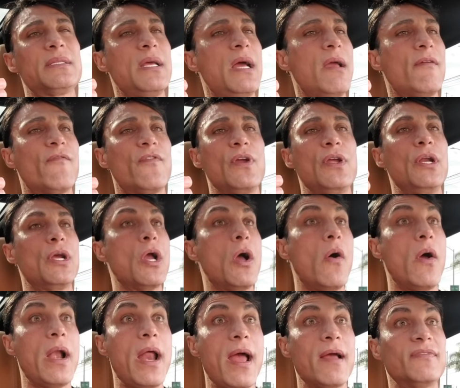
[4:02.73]
time for you to
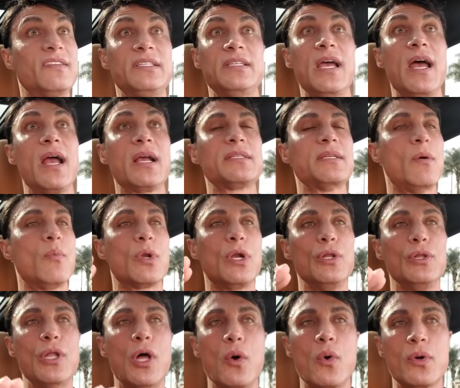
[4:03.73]
go and have sex. I'm going to
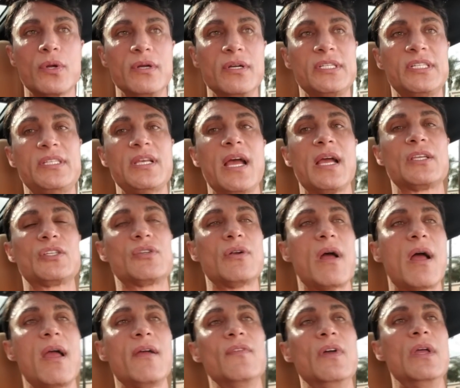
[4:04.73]
lower your sex
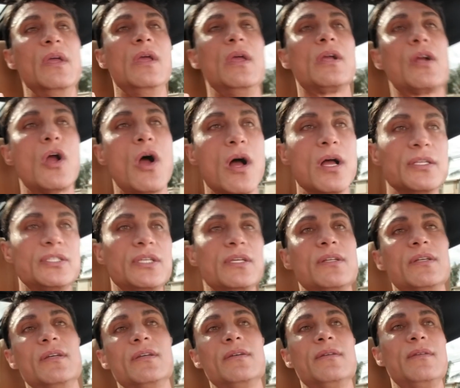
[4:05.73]
drive, cause you
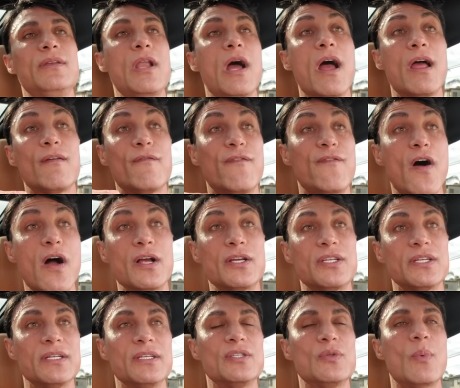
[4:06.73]
to not
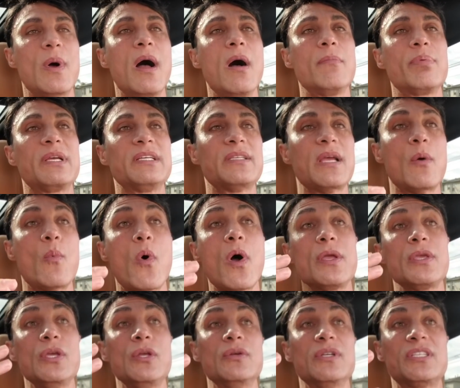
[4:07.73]
function as well, because I
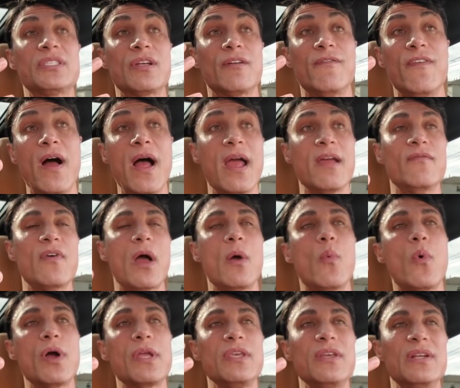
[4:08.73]
want you to survive. I
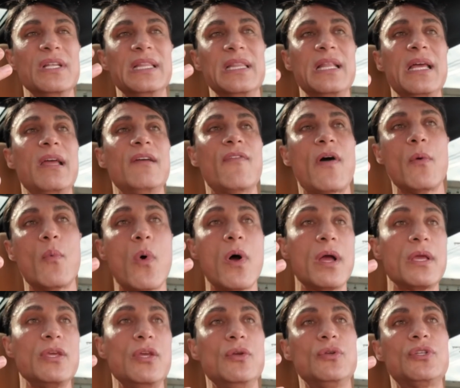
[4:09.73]
want you to live. I
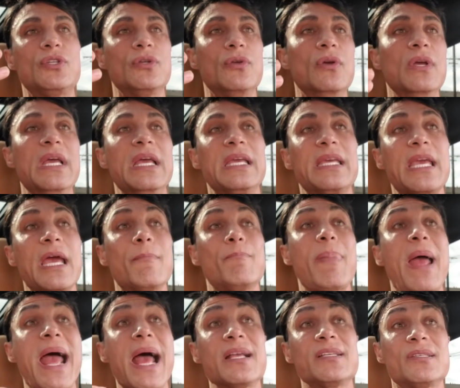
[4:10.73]
want you to get
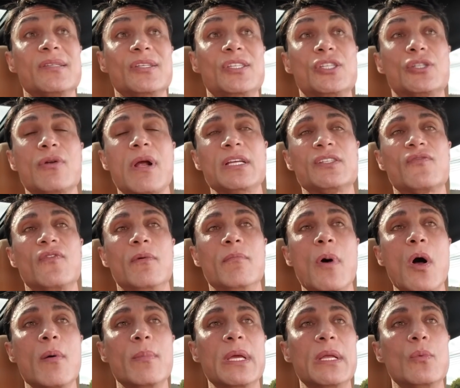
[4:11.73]
past this stressful
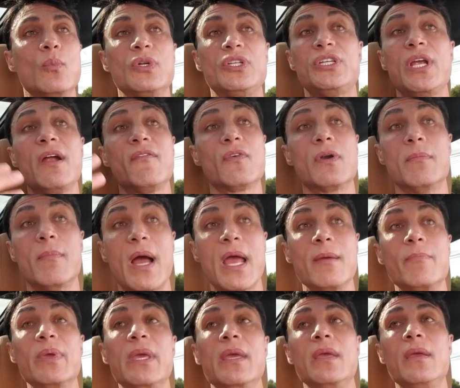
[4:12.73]
moment, whichever it
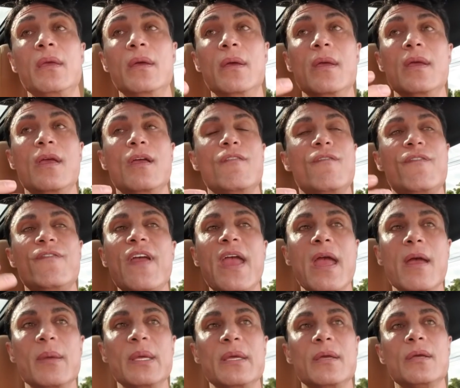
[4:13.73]
might be,
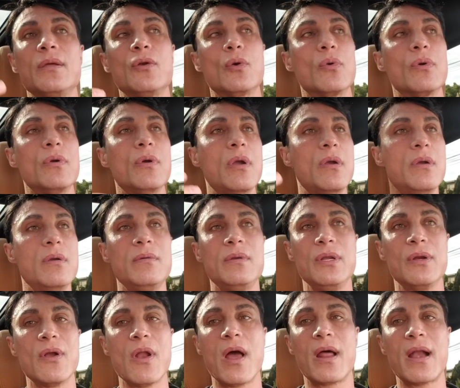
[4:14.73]
famine or,
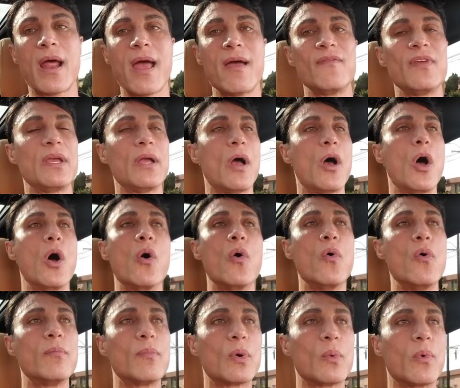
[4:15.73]
you know, not having a
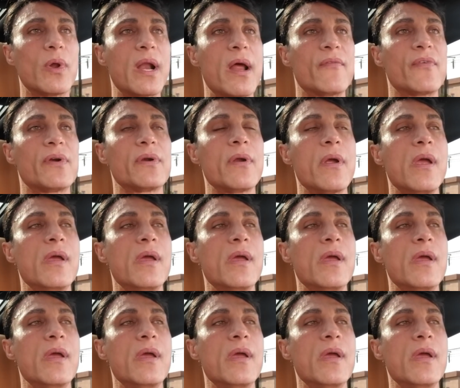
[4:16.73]
home or whatever.